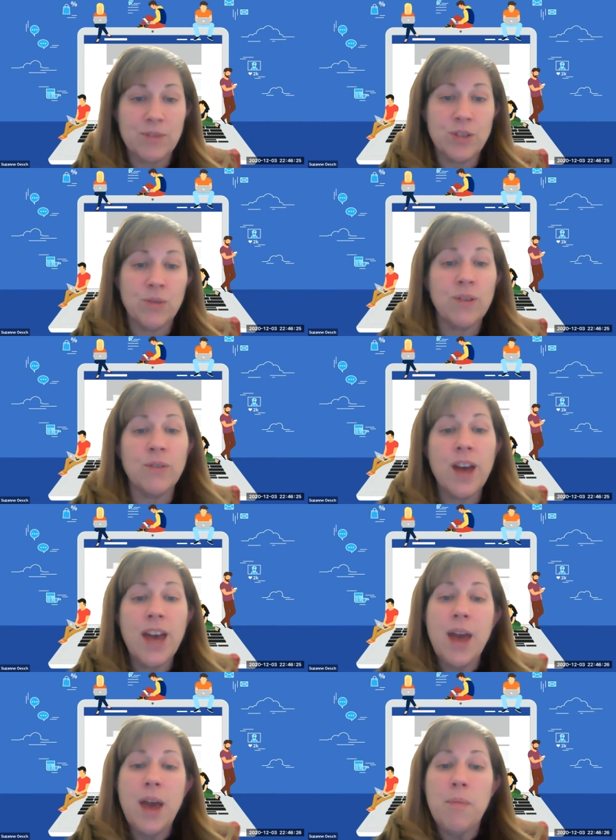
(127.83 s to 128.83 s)
to
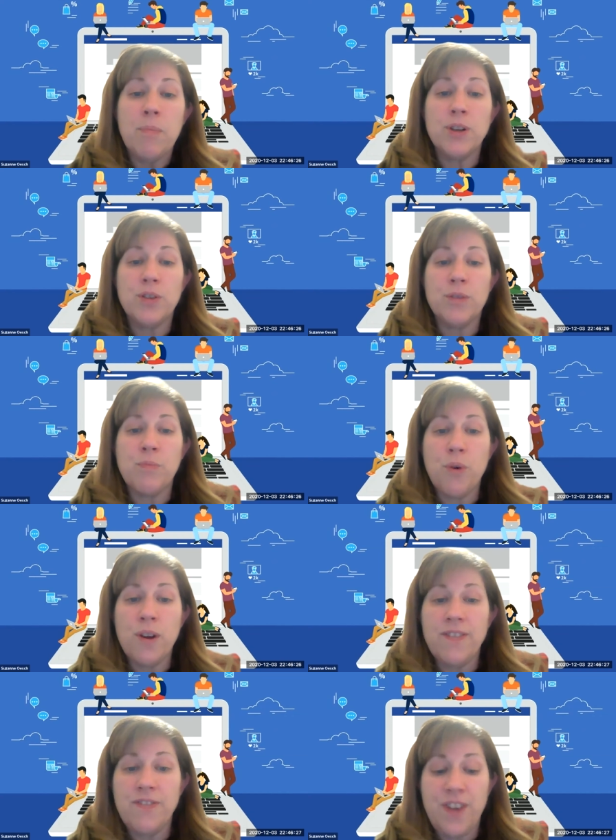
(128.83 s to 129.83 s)
produce more
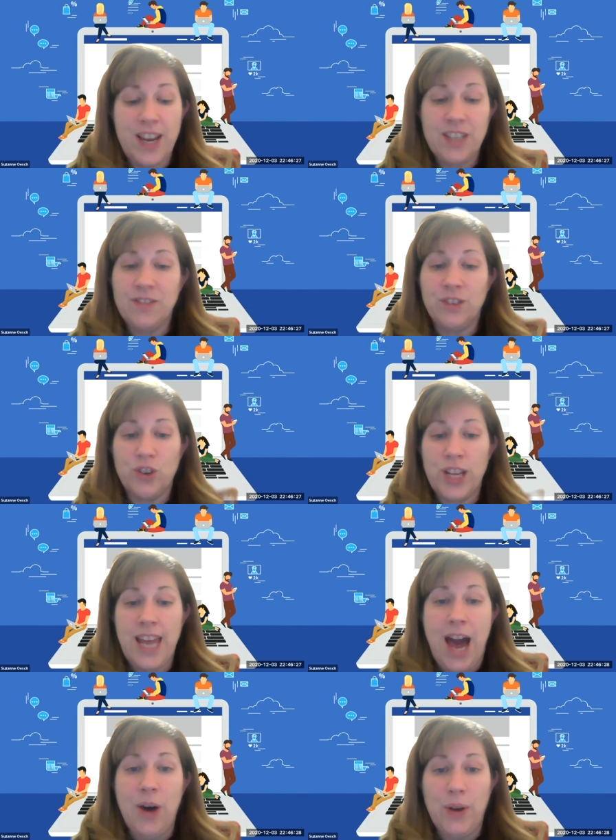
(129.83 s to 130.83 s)
effective
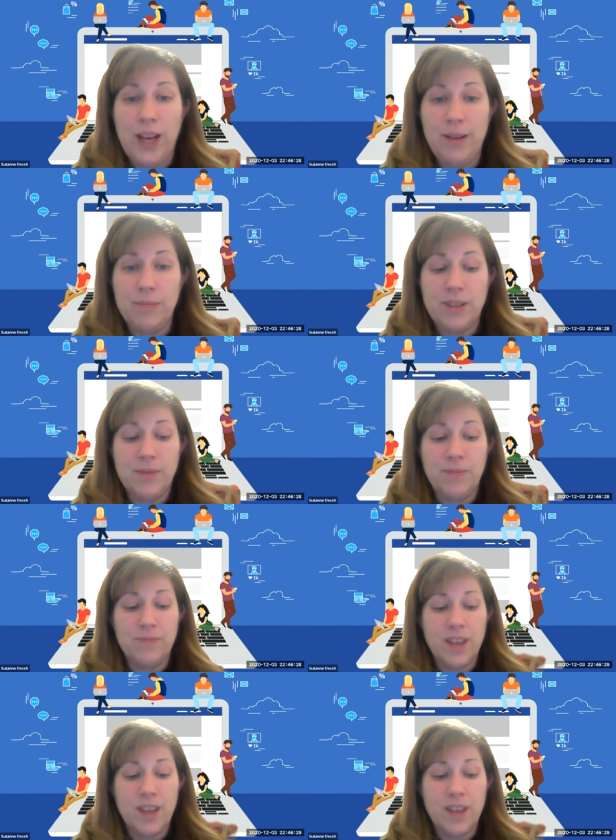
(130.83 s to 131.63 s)
learning outcomes.